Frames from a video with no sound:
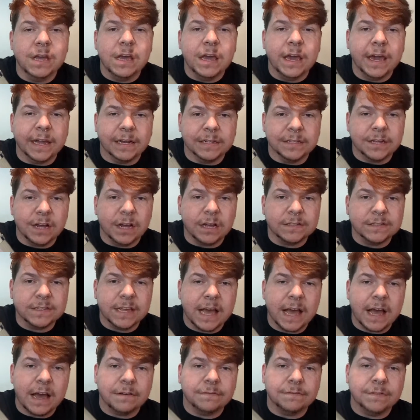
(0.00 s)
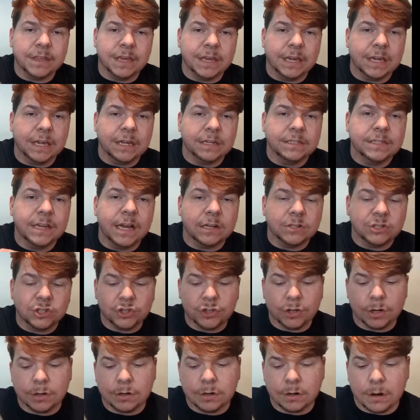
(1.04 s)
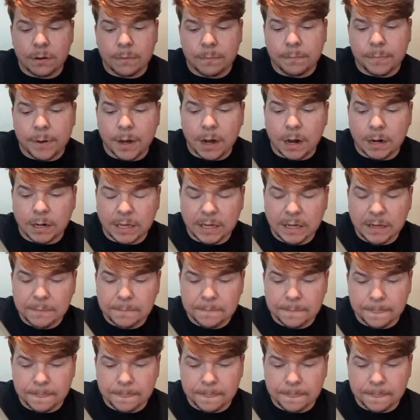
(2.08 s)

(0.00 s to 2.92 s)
it does have the textured body,